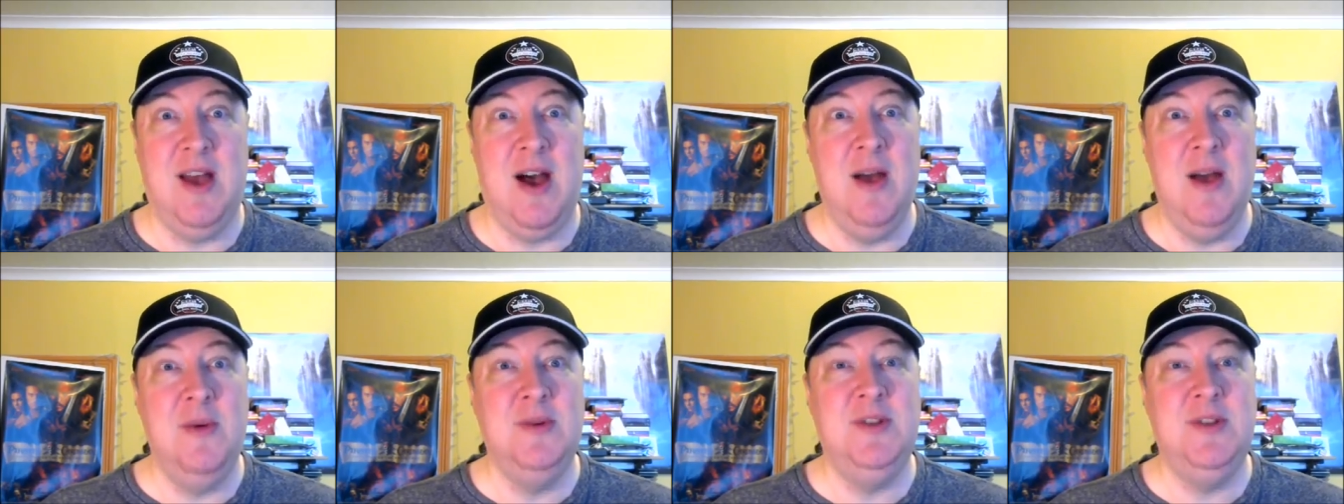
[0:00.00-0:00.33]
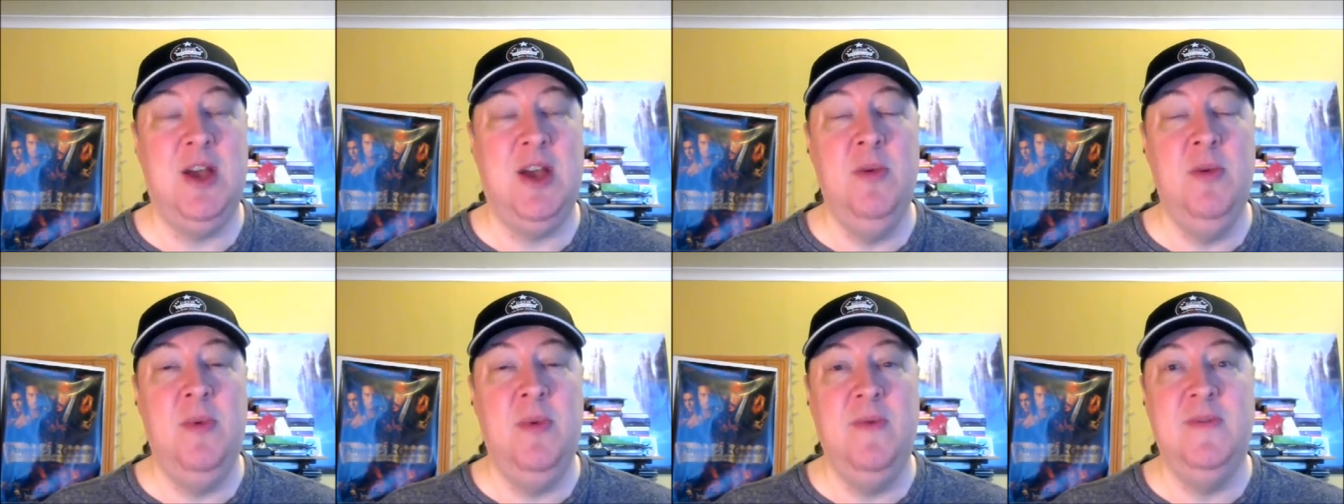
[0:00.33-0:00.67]
I was
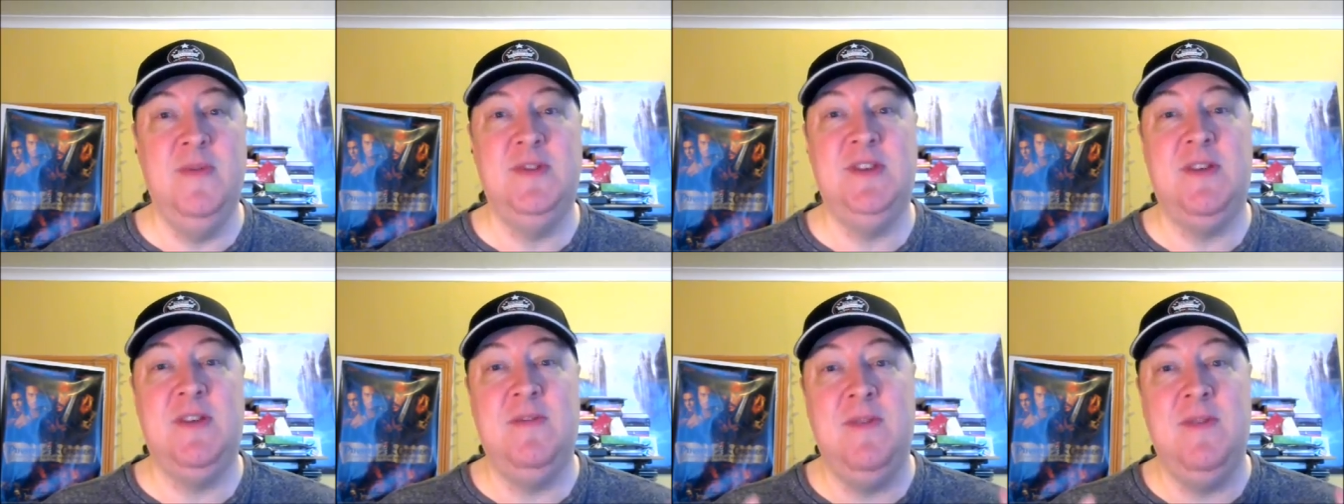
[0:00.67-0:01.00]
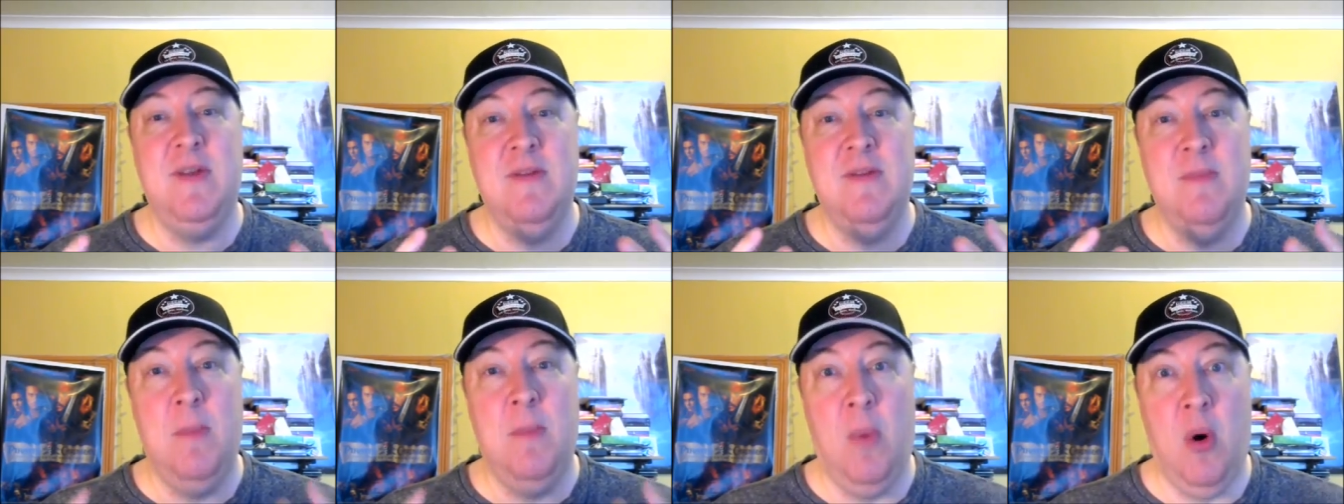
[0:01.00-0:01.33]
hoping for
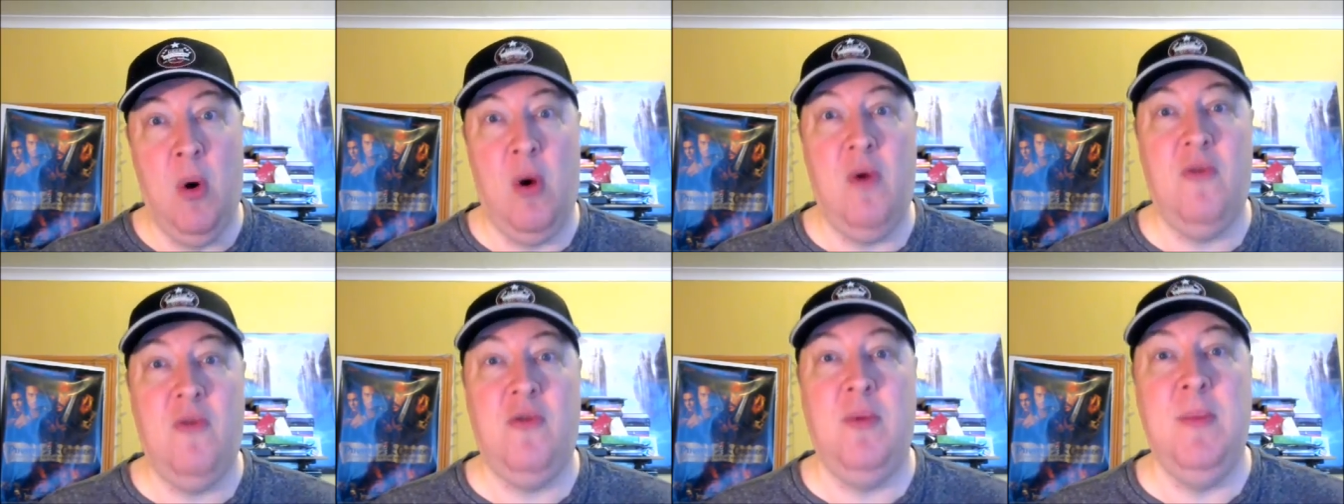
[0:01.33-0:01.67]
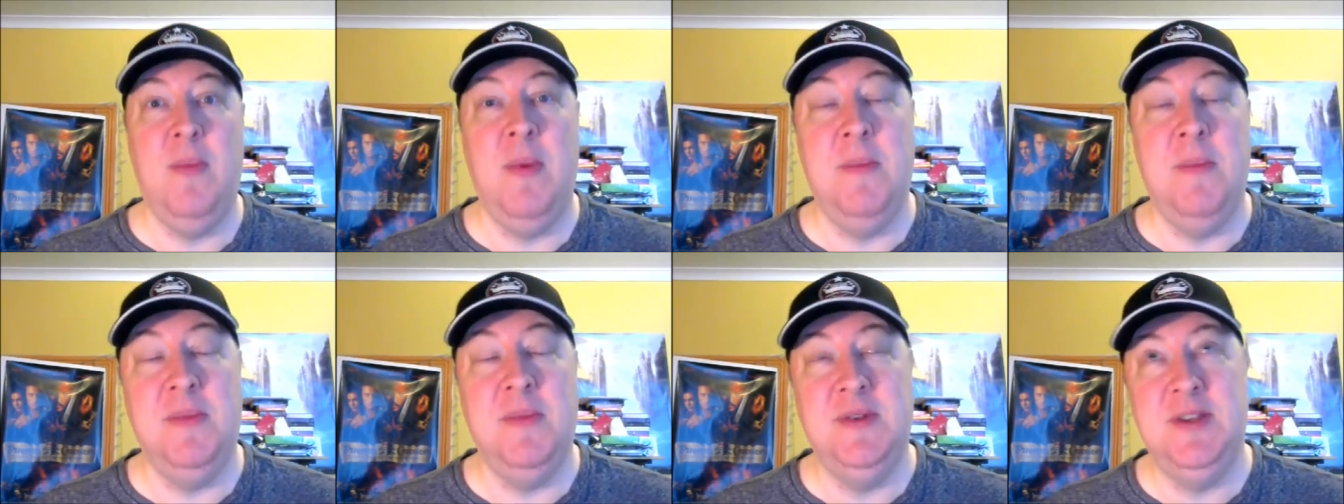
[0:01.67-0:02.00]
something more
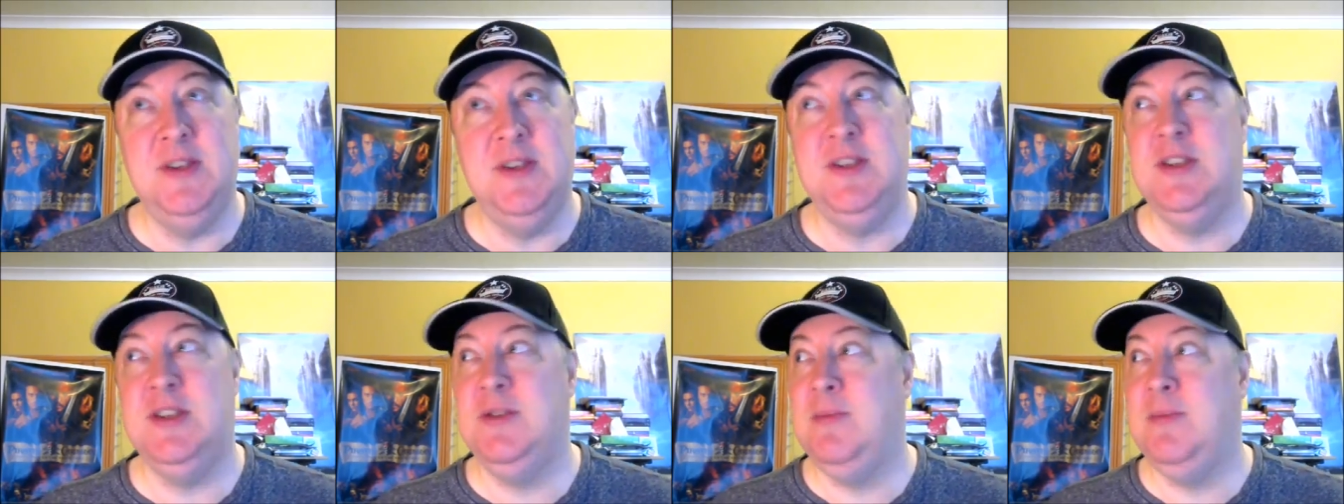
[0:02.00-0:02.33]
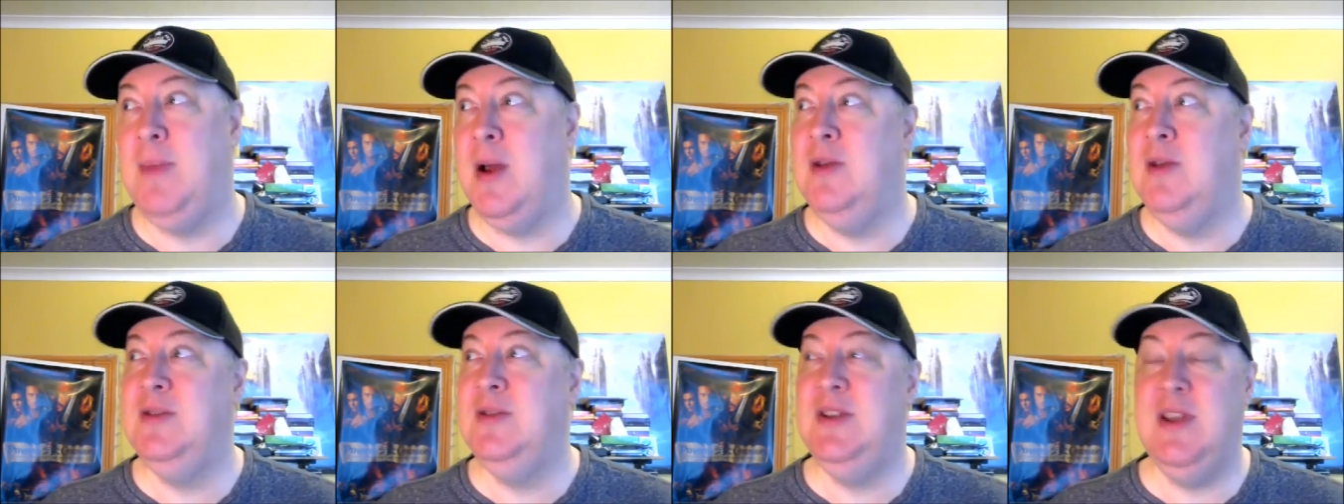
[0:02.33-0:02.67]
from him, as this is
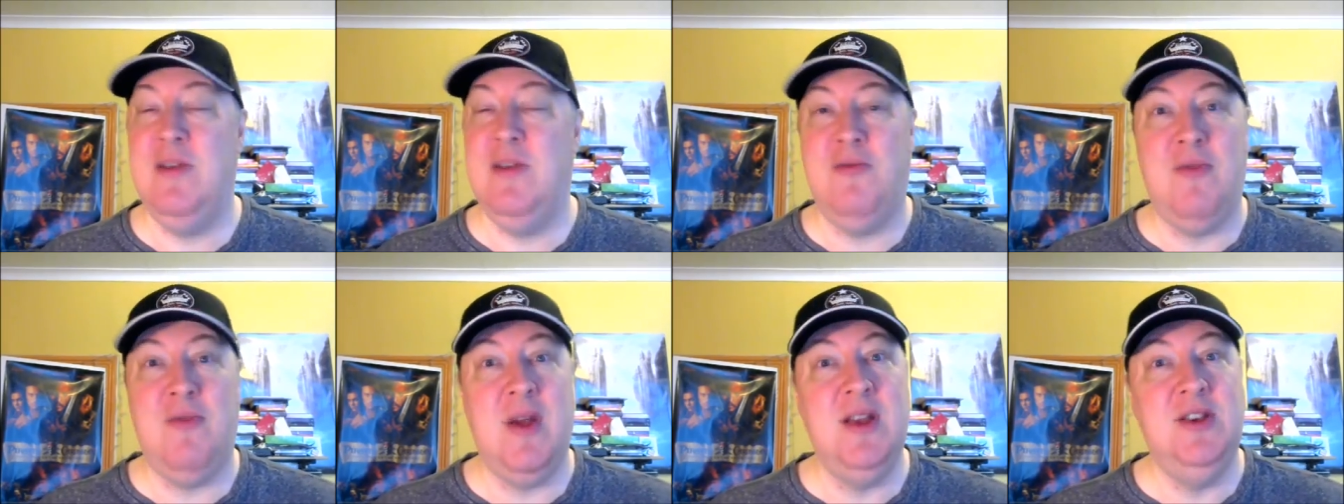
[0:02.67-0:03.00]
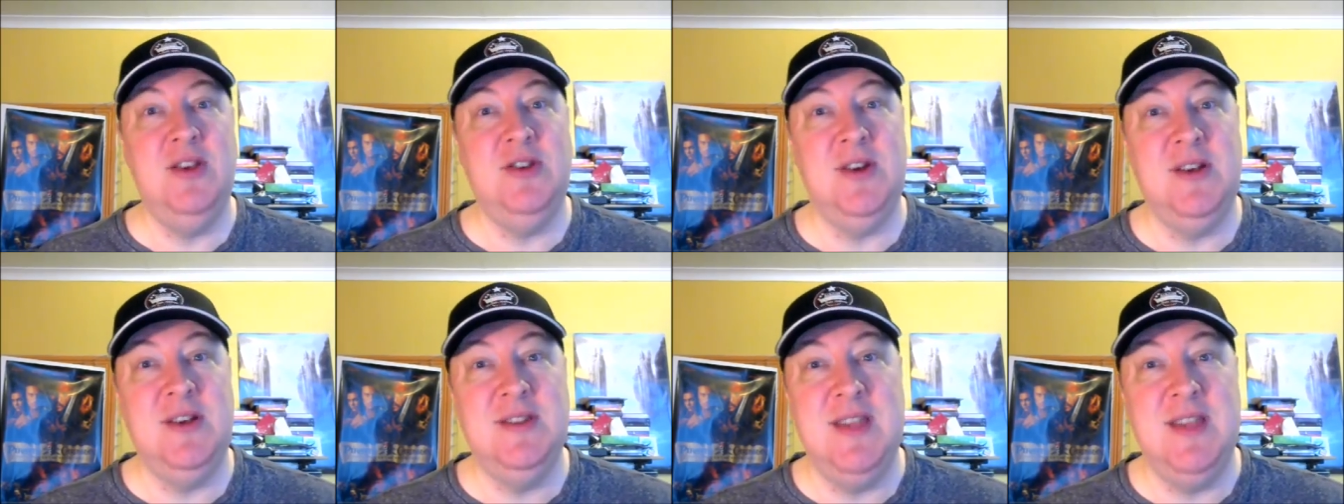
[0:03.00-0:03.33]
supposedly a
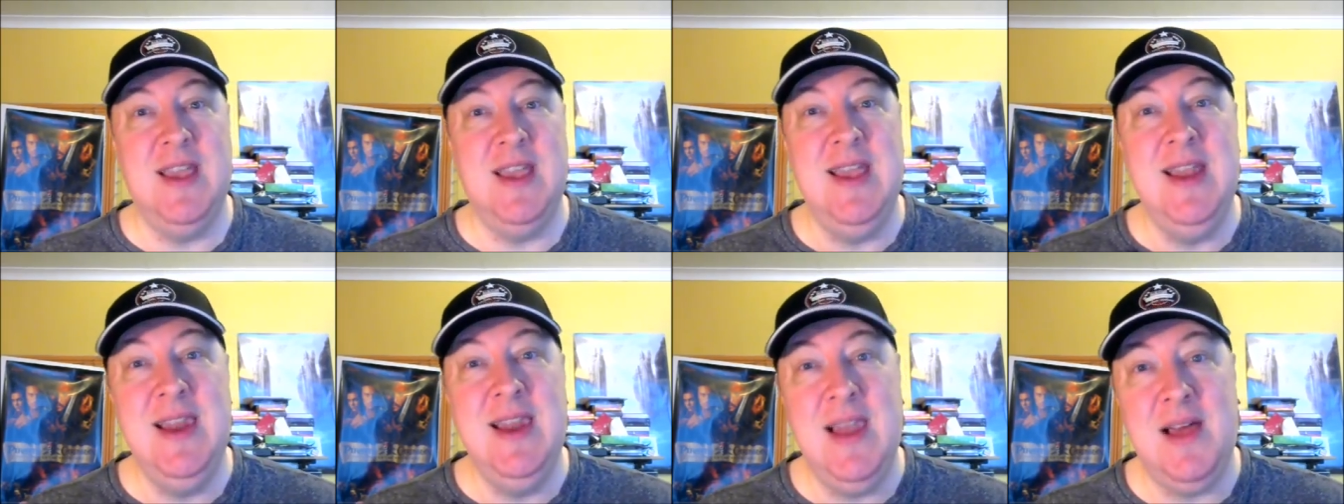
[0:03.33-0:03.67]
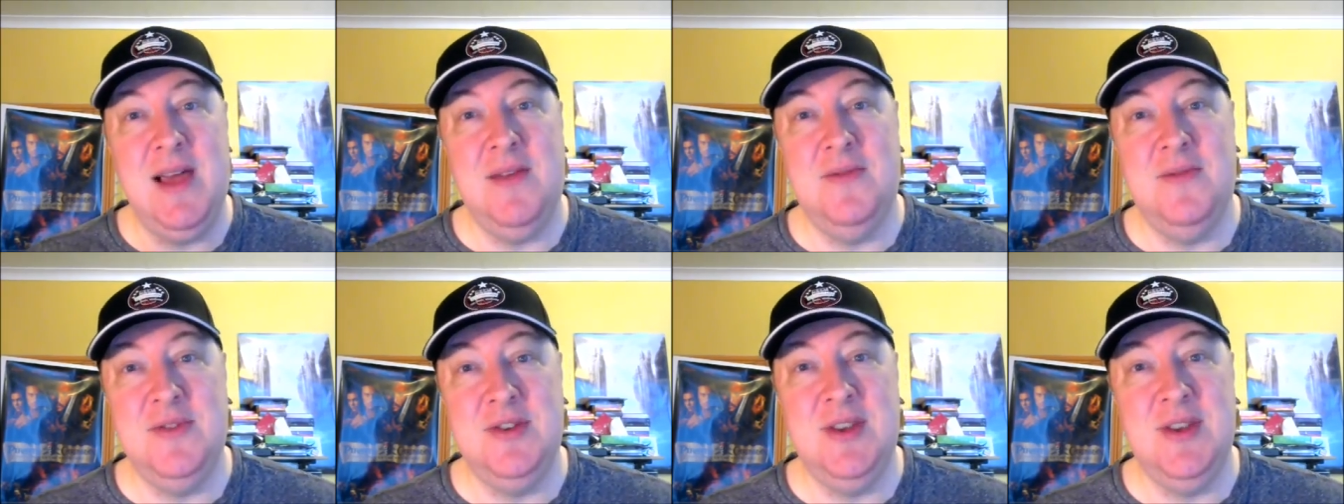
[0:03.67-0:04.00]
franchise that he
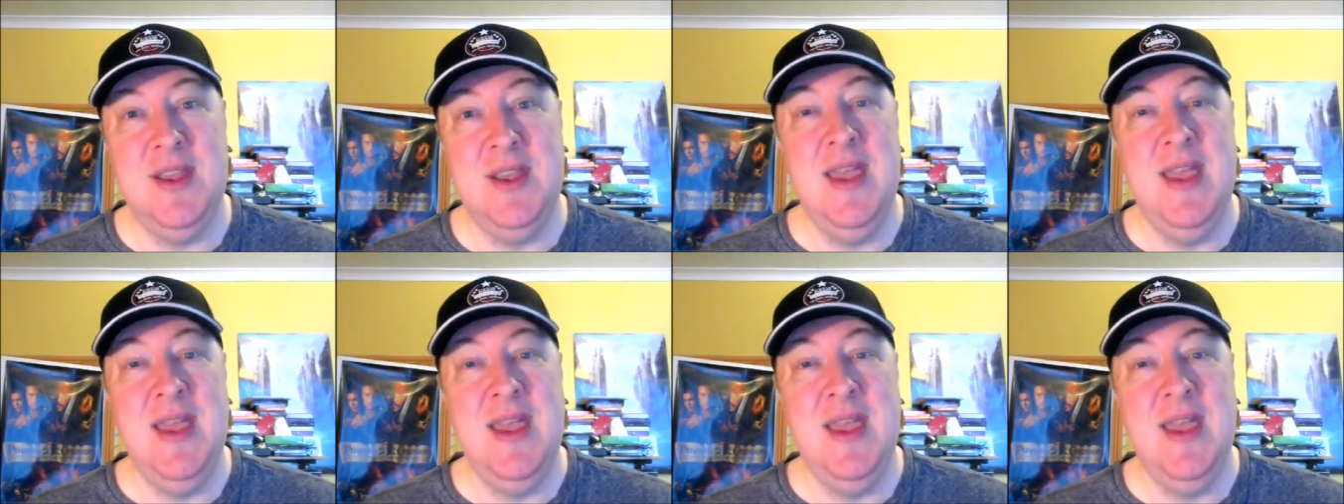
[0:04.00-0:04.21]
loves.